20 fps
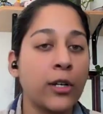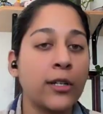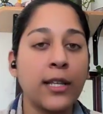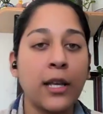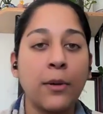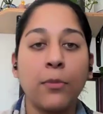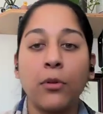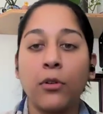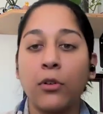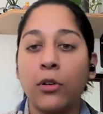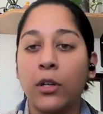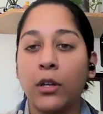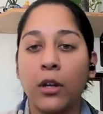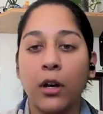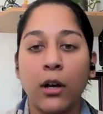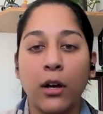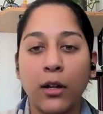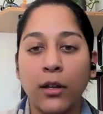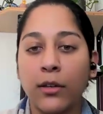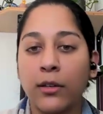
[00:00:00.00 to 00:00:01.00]
example,
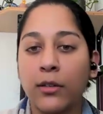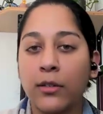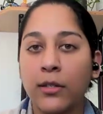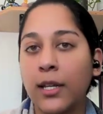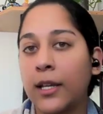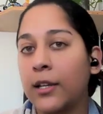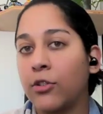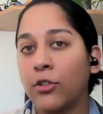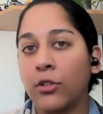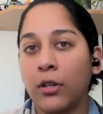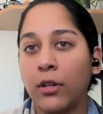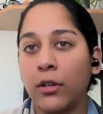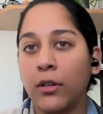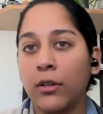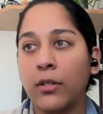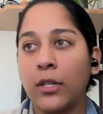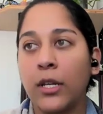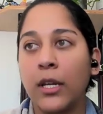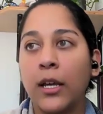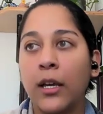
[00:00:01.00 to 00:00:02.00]
an
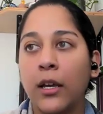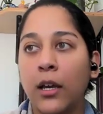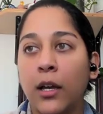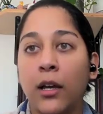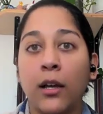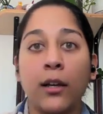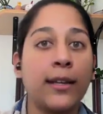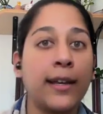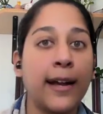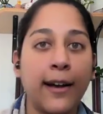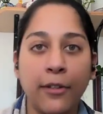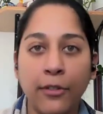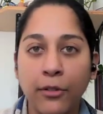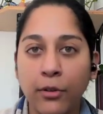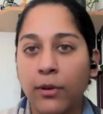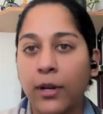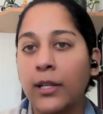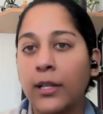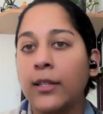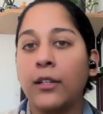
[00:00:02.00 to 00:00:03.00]
unsanctioned
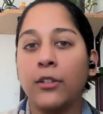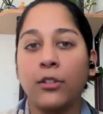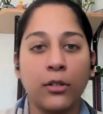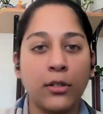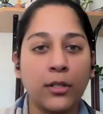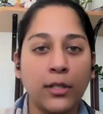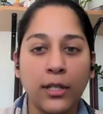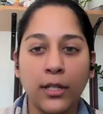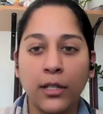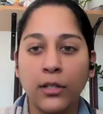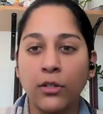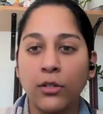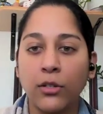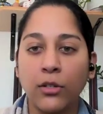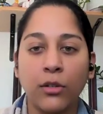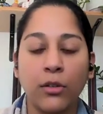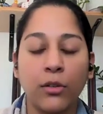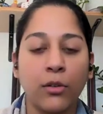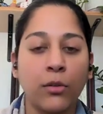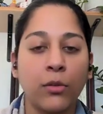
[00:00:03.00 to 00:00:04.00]
gathering that turns
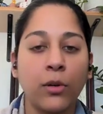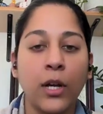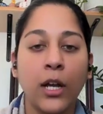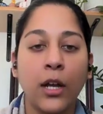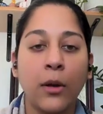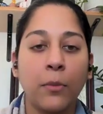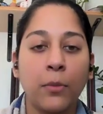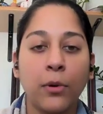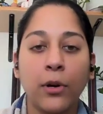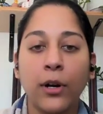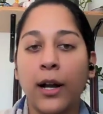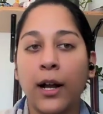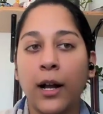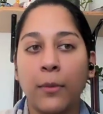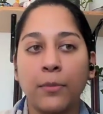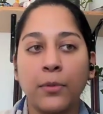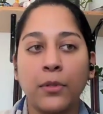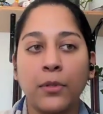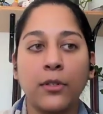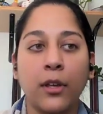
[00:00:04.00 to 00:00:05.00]
into
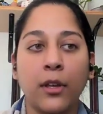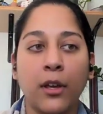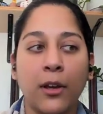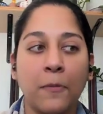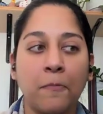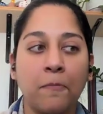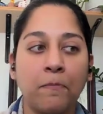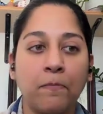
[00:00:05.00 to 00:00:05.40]
perhaps